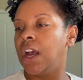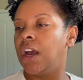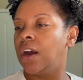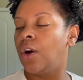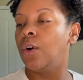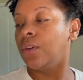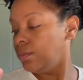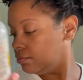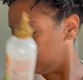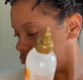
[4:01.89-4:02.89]
What
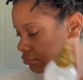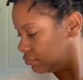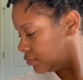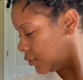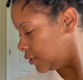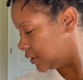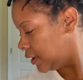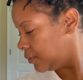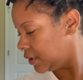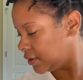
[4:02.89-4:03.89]
was
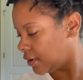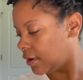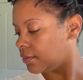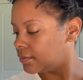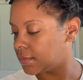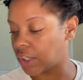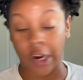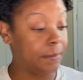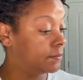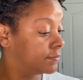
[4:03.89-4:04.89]
that one? Oh, sorry.